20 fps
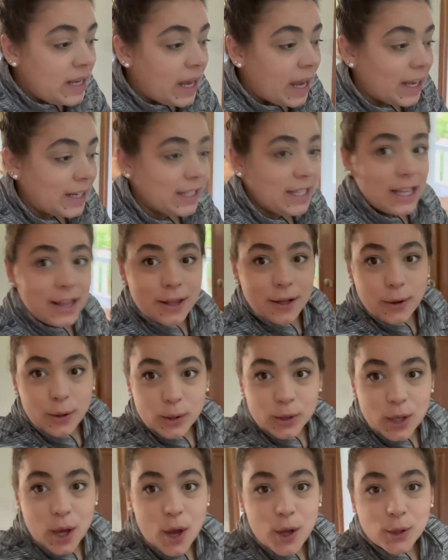and get
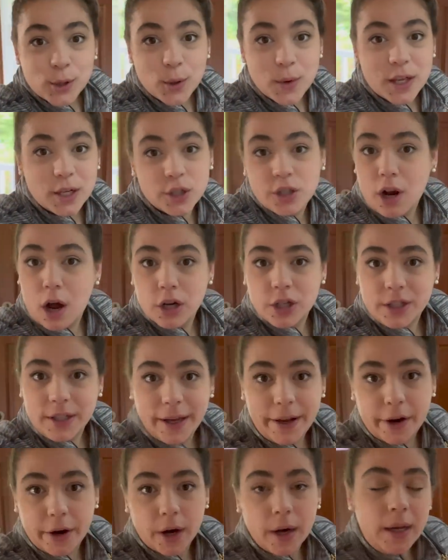those so that Josh
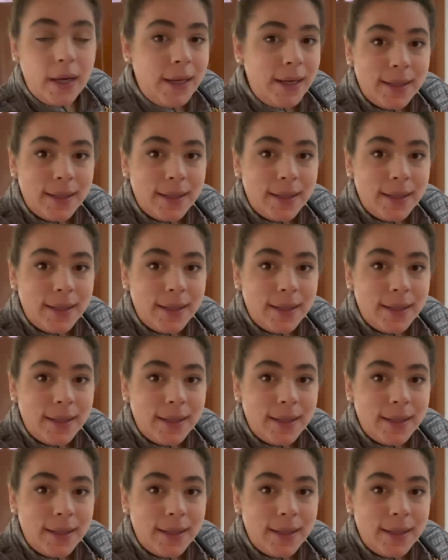later